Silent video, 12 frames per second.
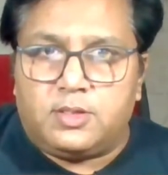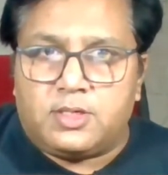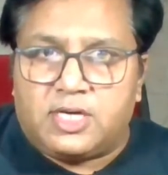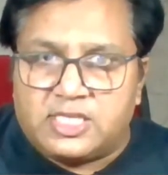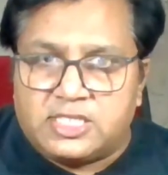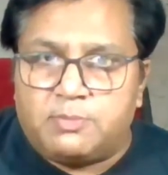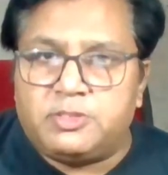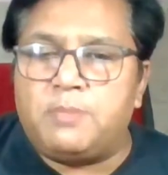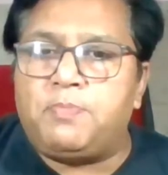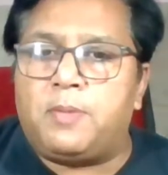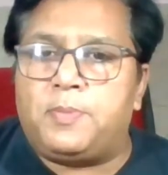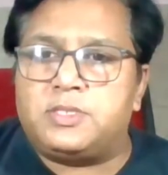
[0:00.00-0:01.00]
consumption
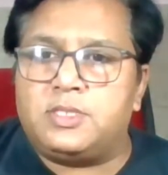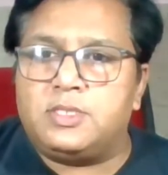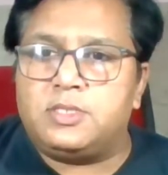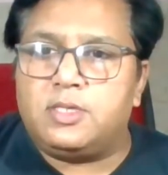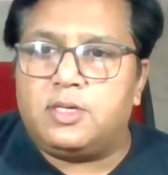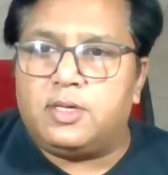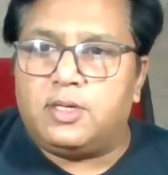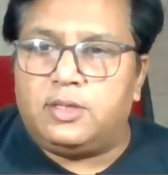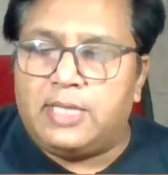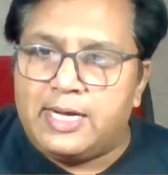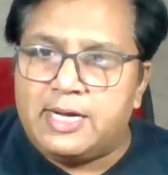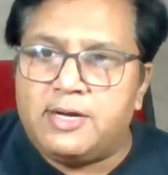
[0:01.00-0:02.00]
purposes,
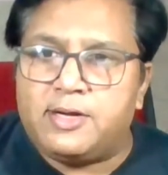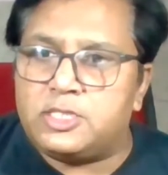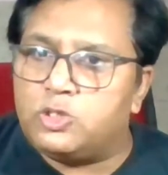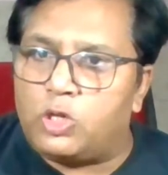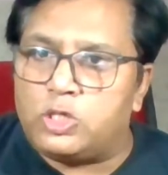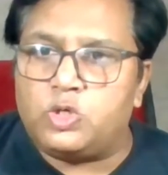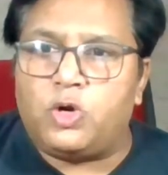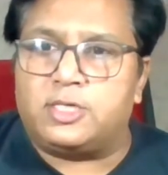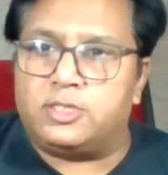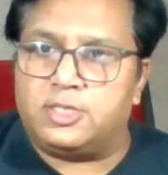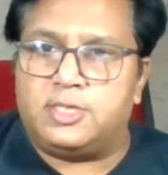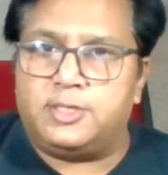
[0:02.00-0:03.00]
that interest is also not
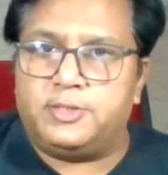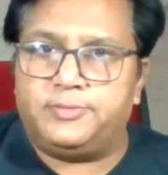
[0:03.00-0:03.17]
considered.